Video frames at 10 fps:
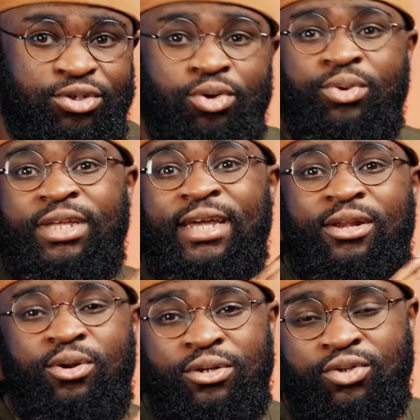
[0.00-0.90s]
We get
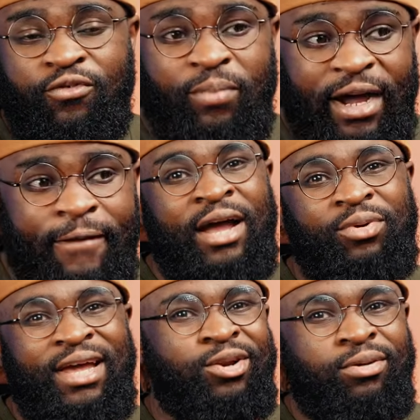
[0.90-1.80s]
lots of packs and
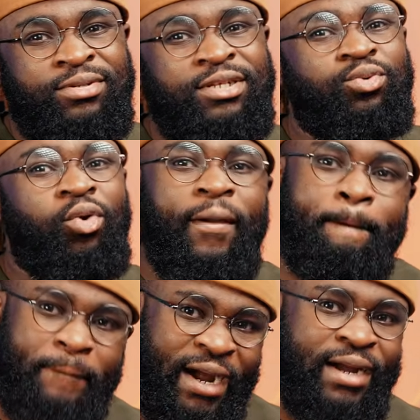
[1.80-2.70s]
we end up still
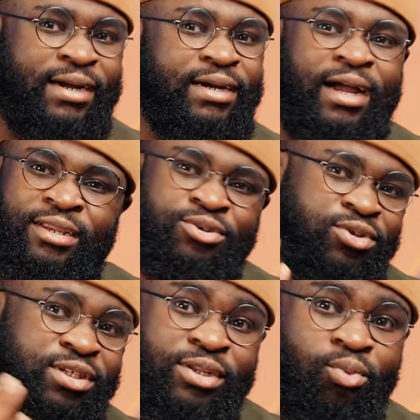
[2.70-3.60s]
going back and
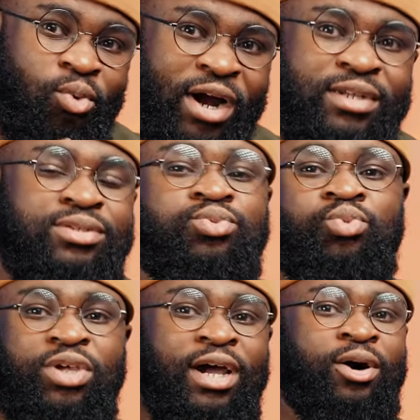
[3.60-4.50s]
using the ones
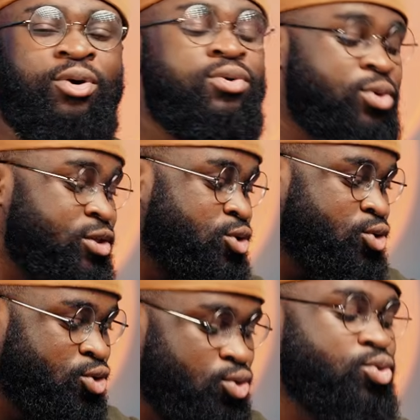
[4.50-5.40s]
we are always
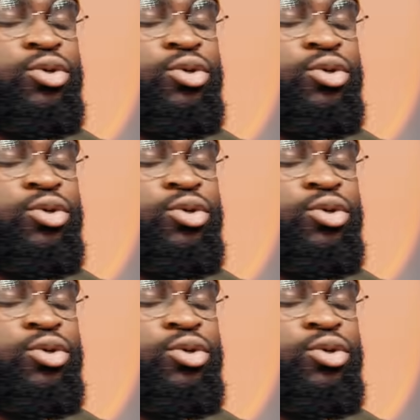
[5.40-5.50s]
used to.